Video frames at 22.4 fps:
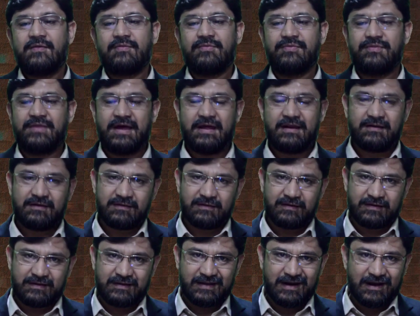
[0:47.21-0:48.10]

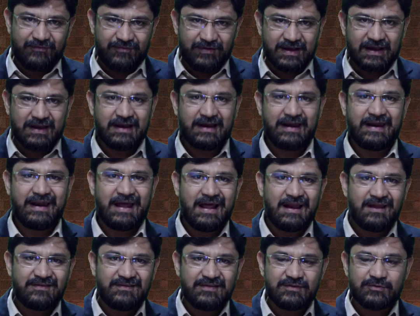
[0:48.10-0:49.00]
Then graphical
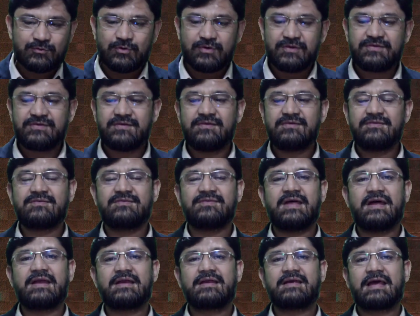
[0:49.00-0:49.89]
analysis questions,
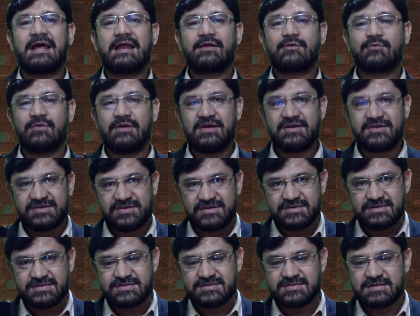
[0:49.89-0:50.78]
then
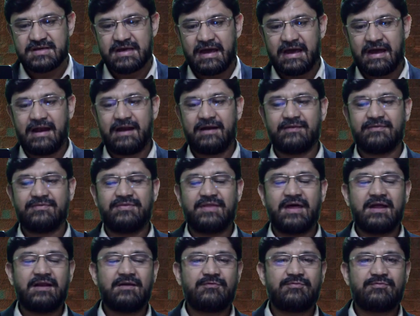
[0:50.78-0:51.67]
calculations, and
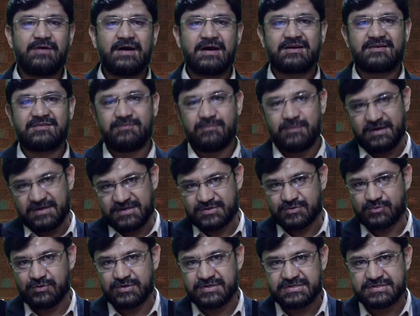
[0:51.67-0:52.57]
then
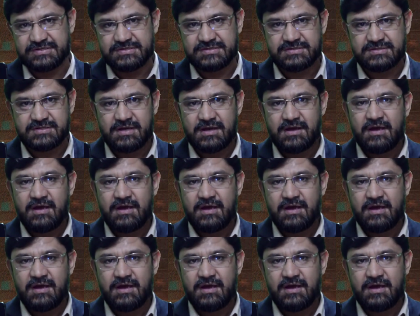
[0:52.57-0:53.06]
facts-based questions.